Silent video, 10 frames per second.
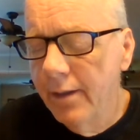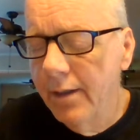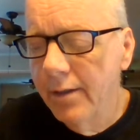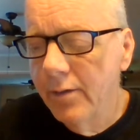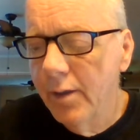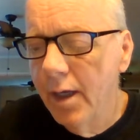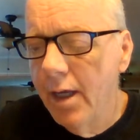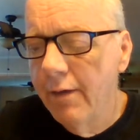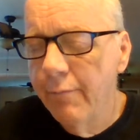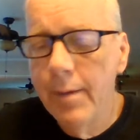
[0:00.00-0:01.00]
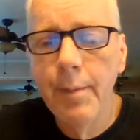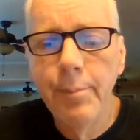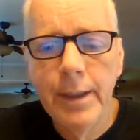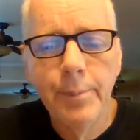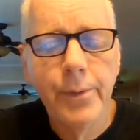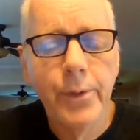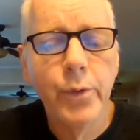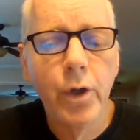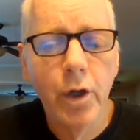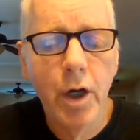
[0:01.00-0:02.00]
is if my people
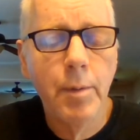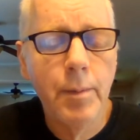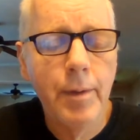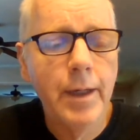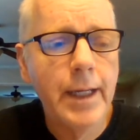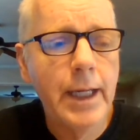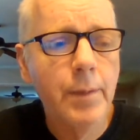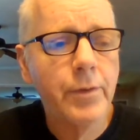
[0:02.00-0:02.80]
who are called by my name.